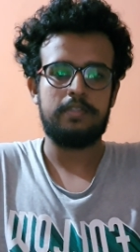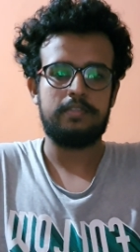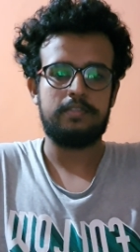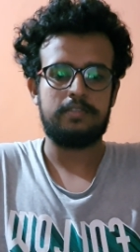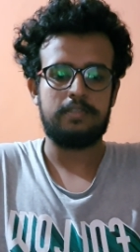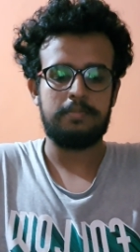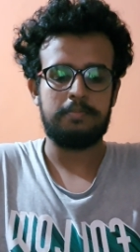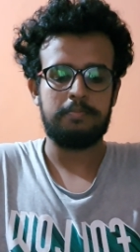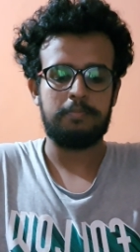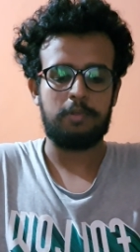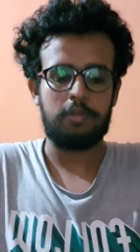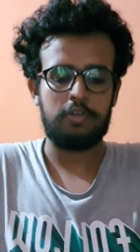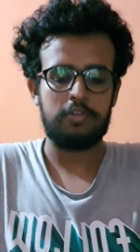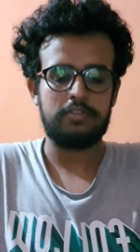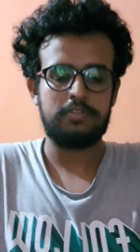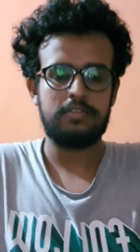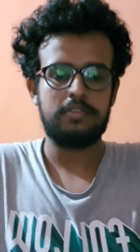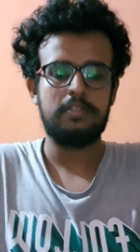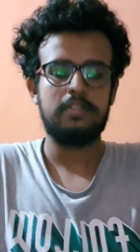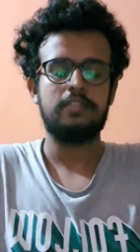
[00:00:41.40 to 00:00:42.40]
some
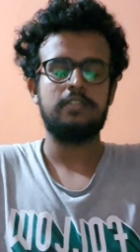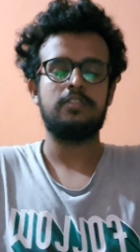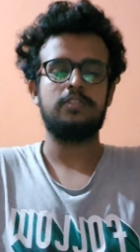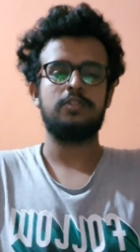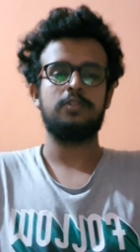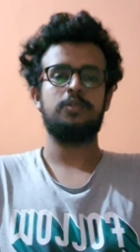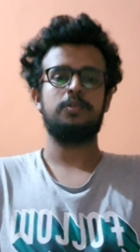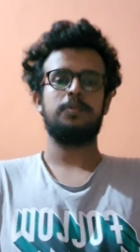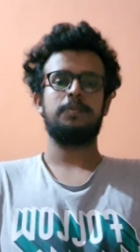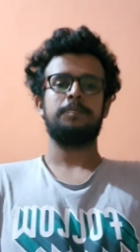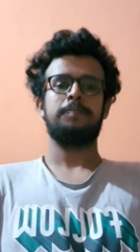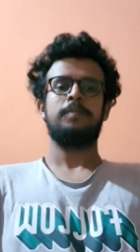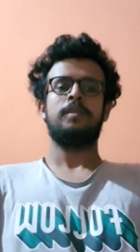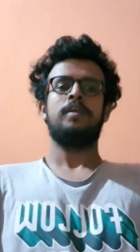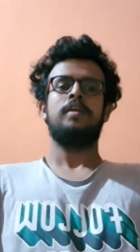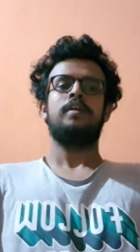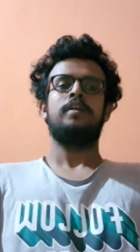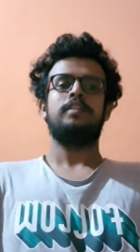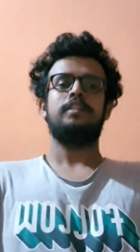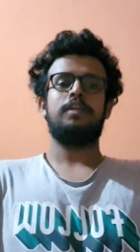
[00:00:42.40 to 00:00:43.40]
blogs. So
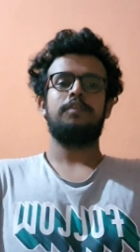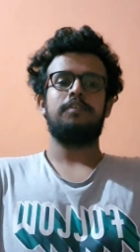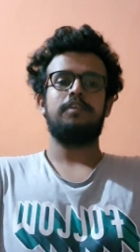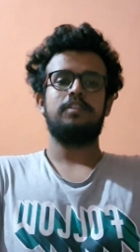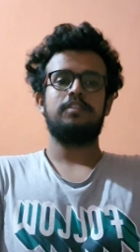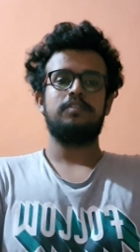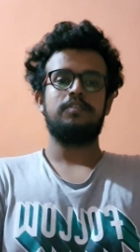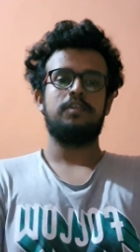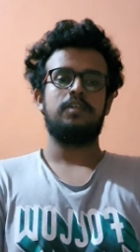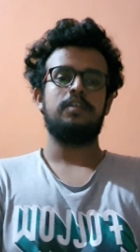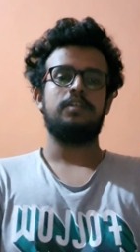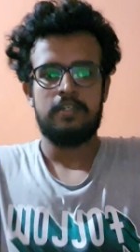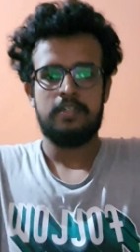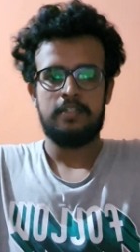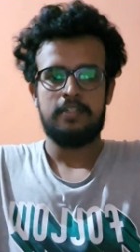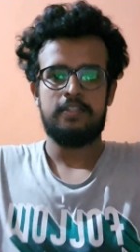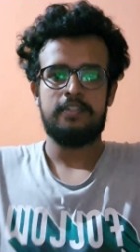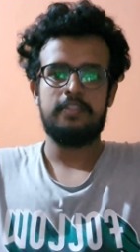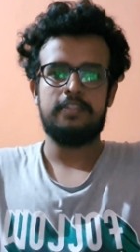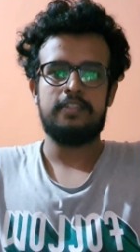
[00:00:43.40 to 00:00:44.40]
there
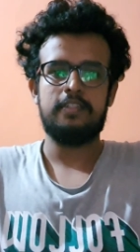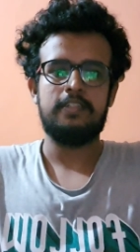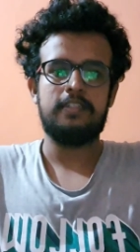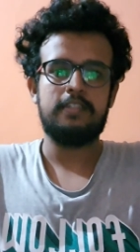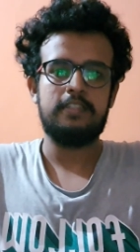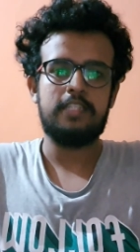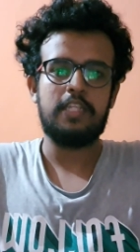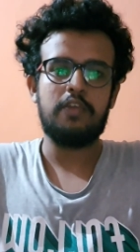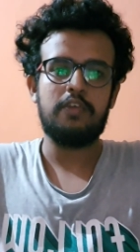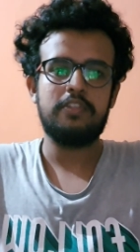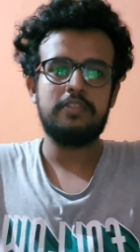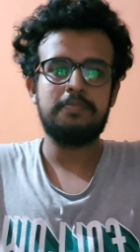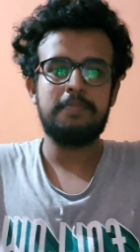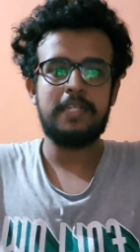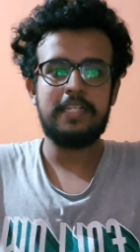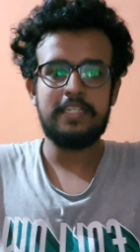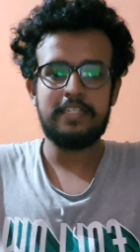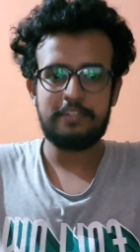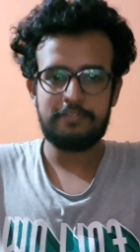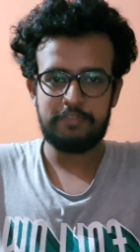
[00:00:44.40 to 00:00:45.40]
was
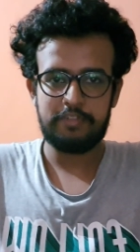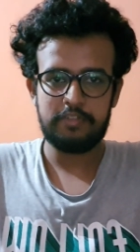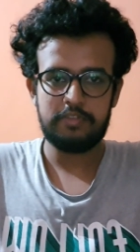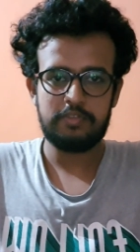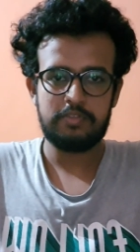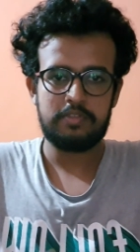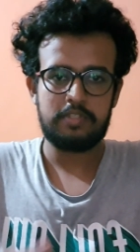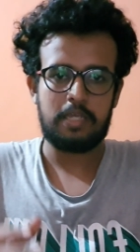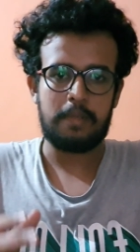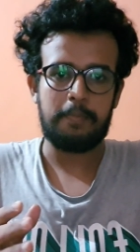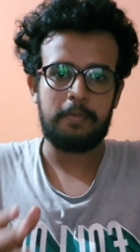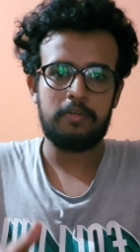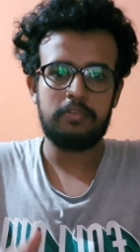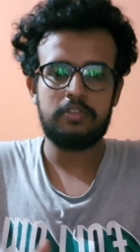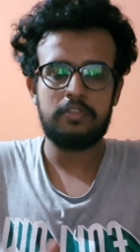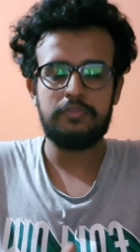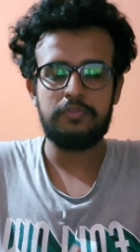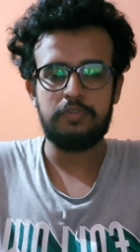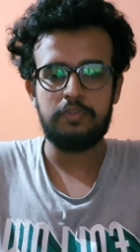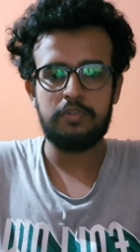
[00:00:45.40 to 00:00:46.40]
many reviews about
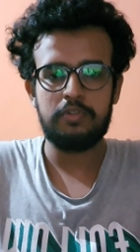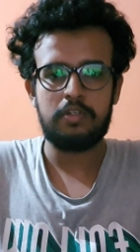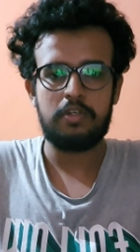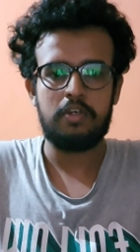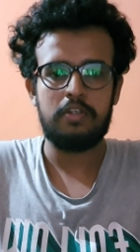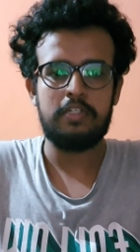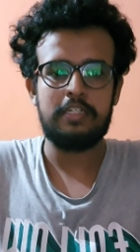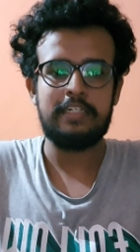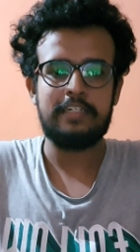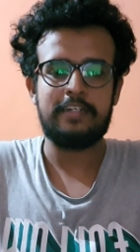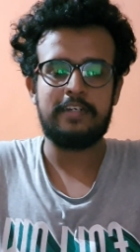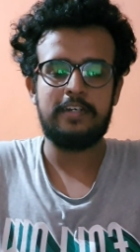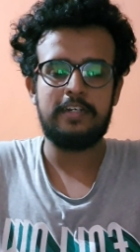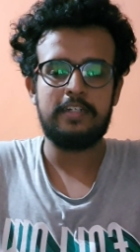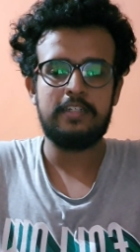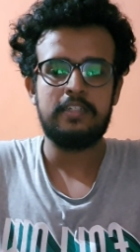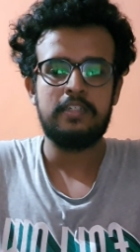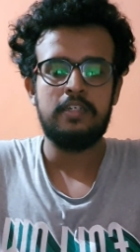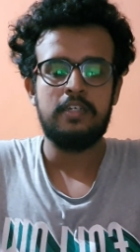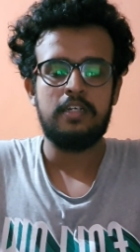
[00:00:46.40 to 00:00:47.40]
the phone on internet.
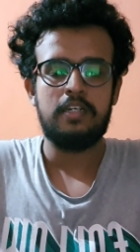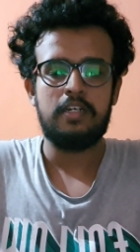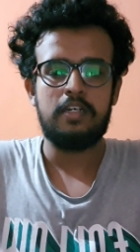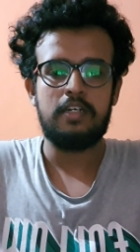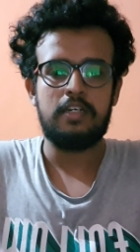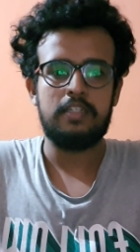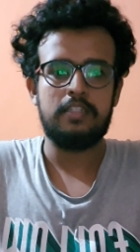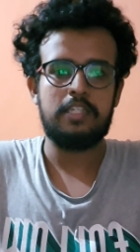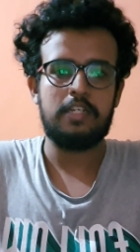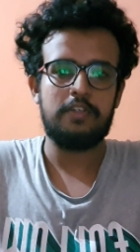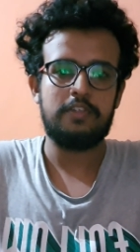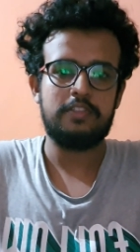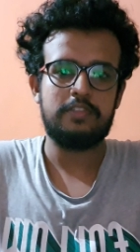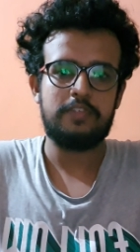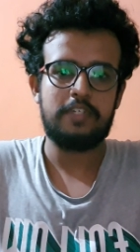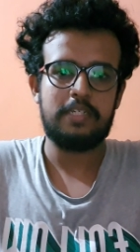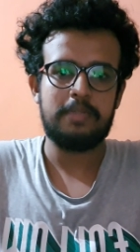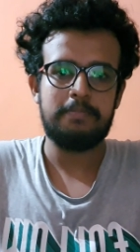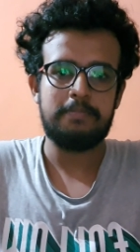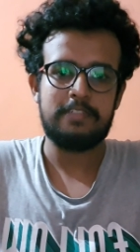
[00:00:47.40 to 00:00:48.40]
There was
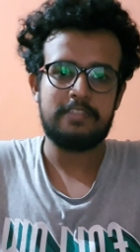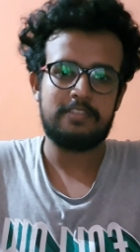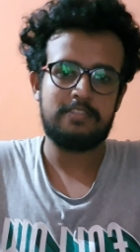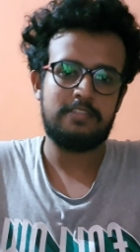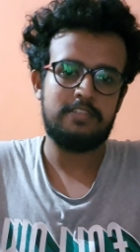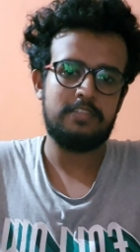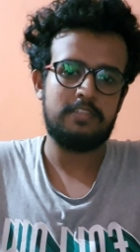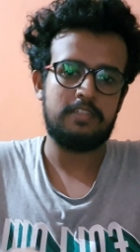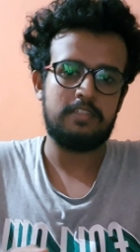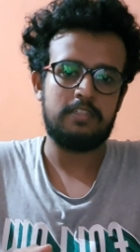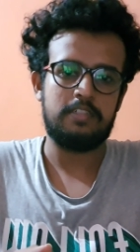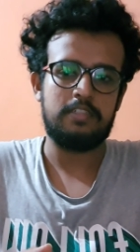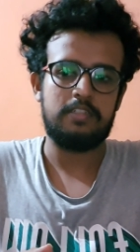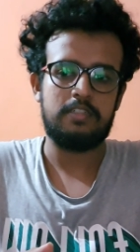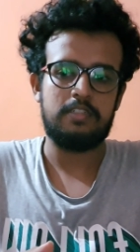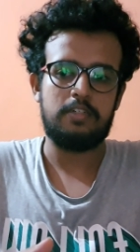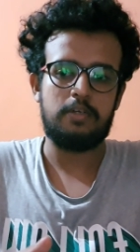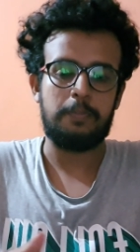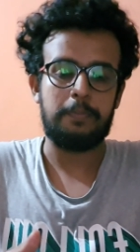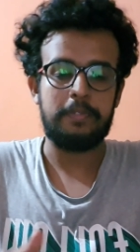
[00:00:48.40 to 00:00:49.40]
very mixed
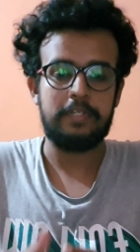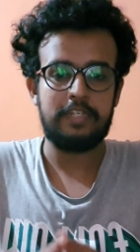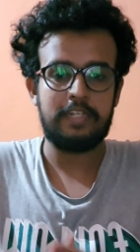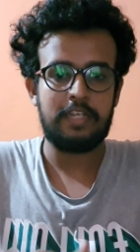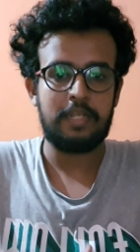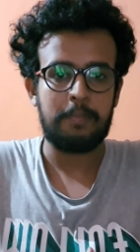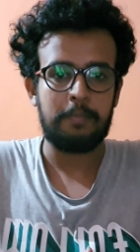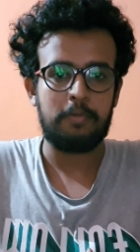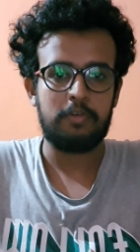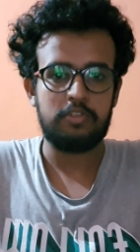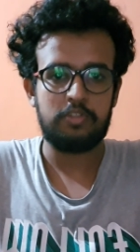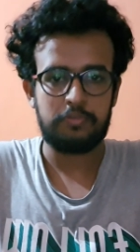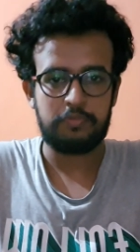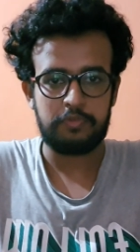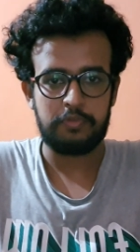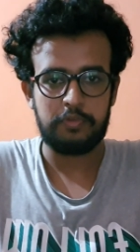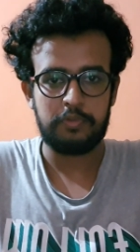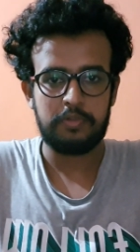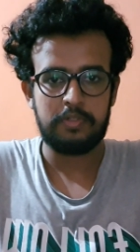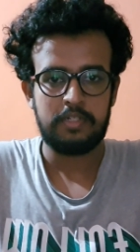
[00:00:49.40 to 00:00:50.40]
opinion about the
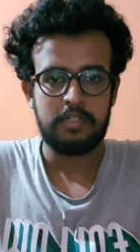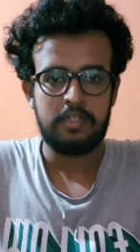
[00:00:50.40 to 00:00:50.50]
phone.